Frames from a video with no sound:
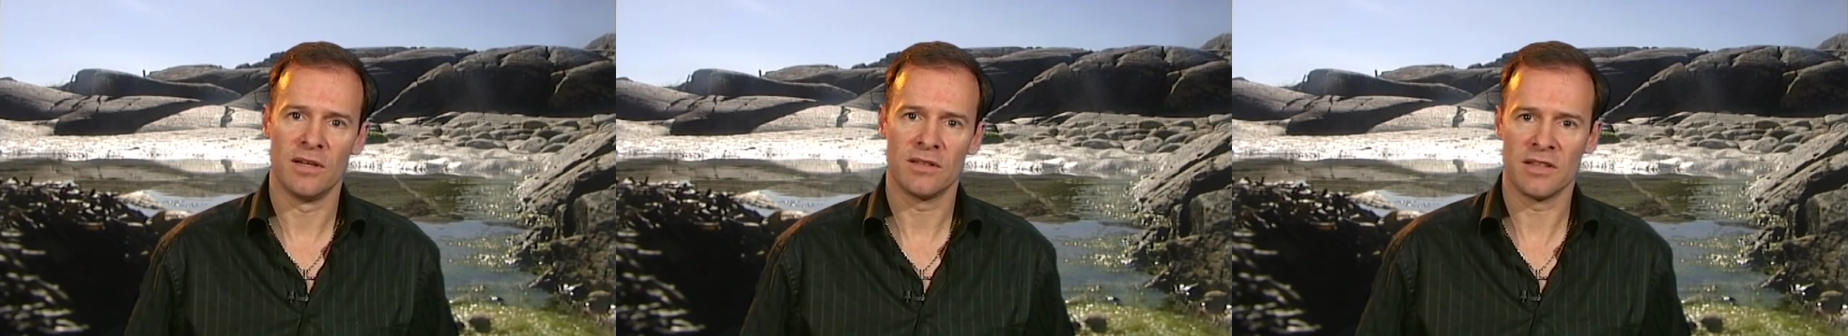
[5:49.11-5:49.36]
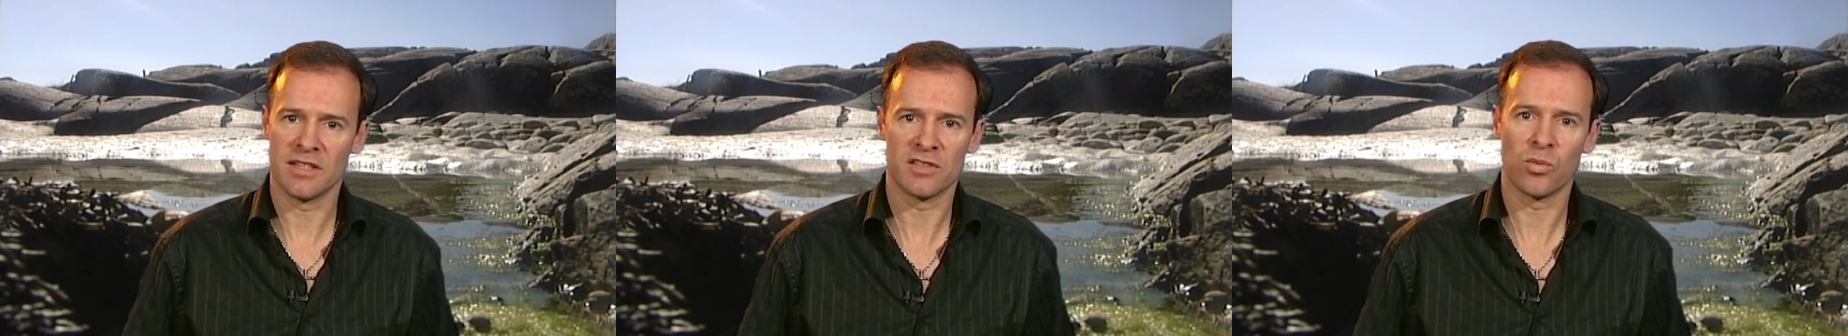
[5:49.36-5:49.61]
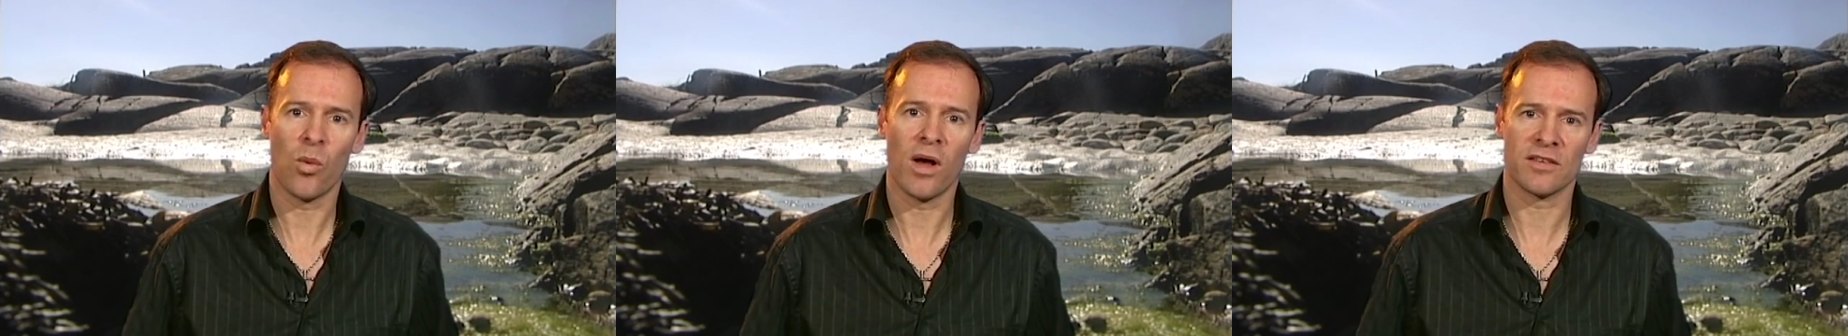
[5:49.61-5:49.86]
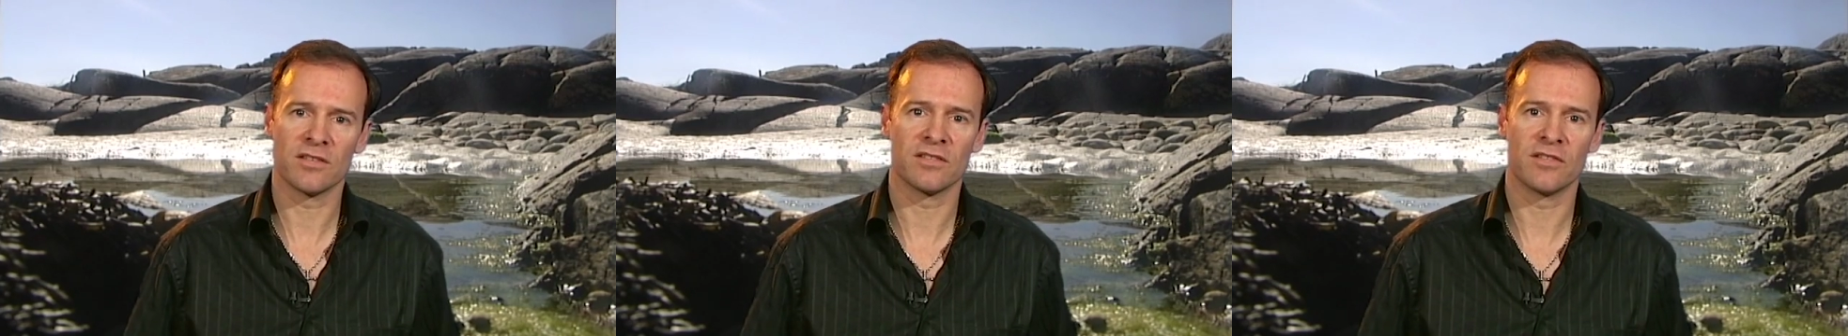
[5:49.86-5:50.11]
that this
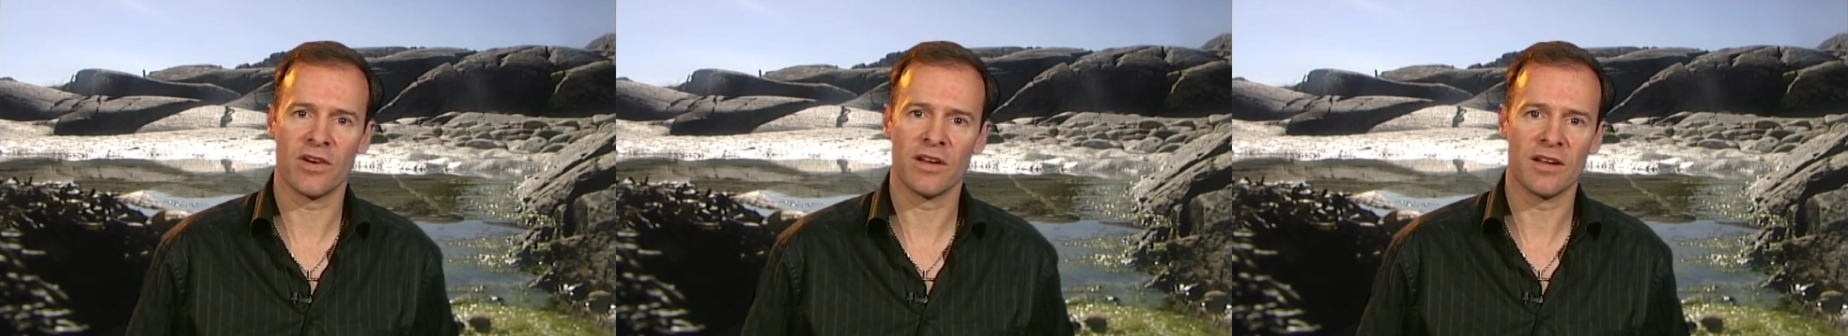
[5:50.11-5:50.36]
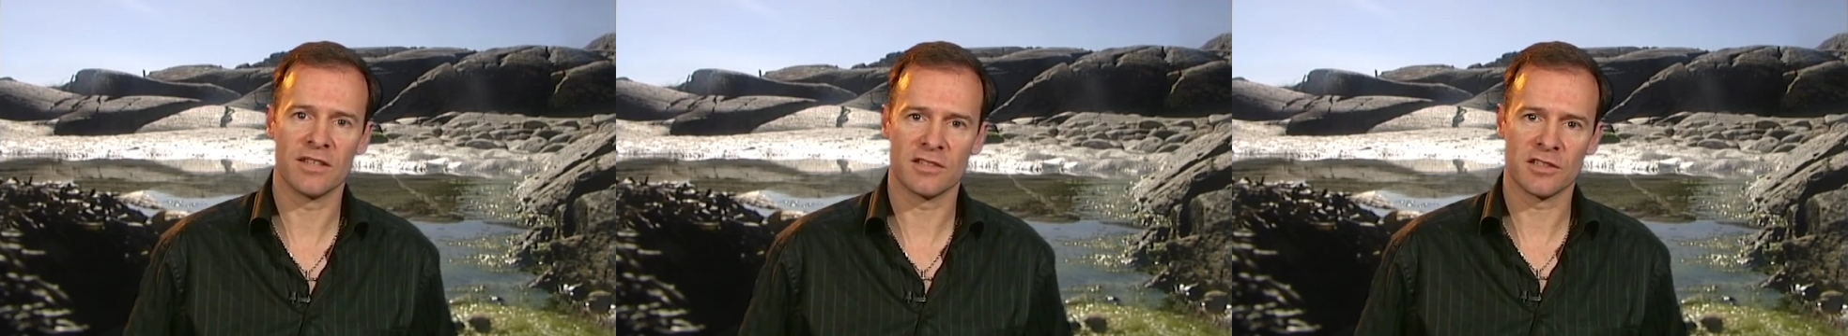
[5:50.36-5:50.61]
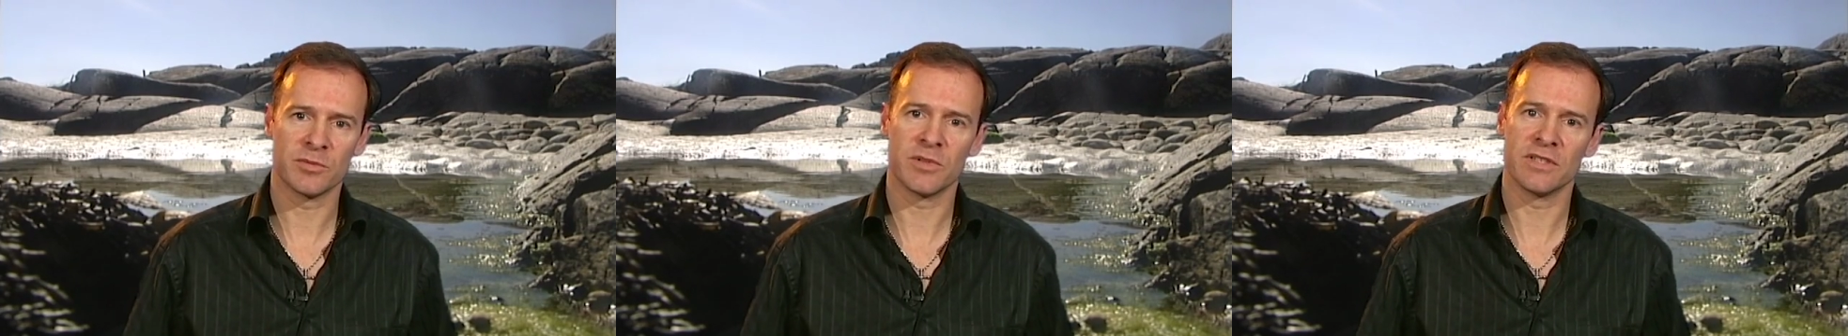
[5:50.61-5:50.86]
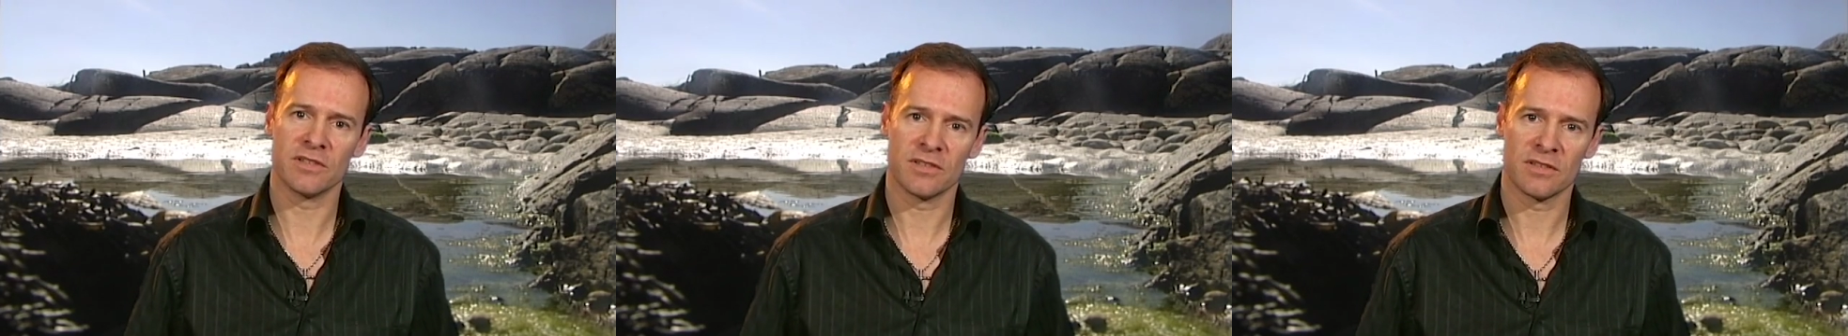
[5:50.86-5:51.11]
wasn't a very nice
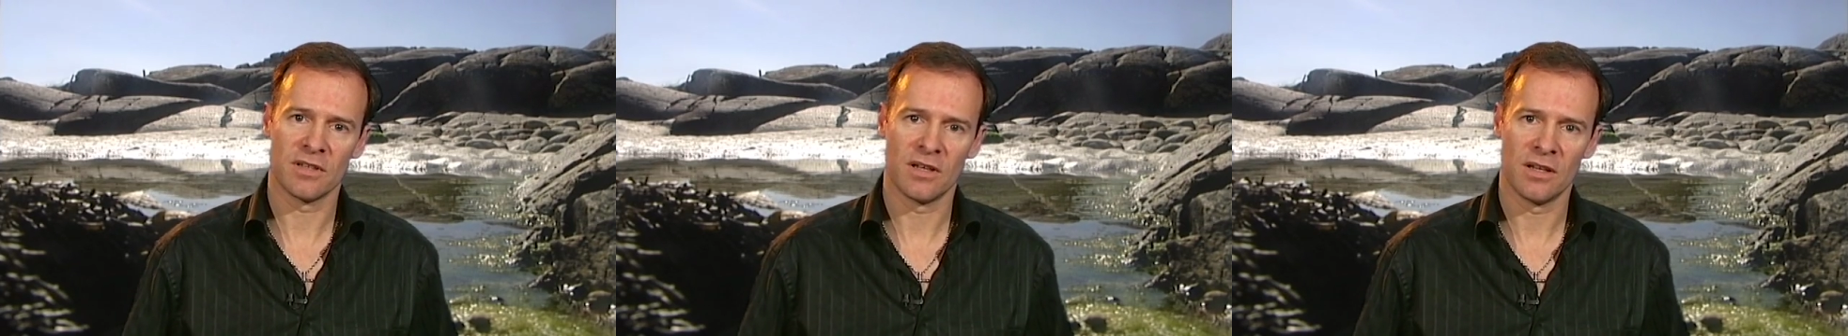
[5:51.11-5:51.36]
experience.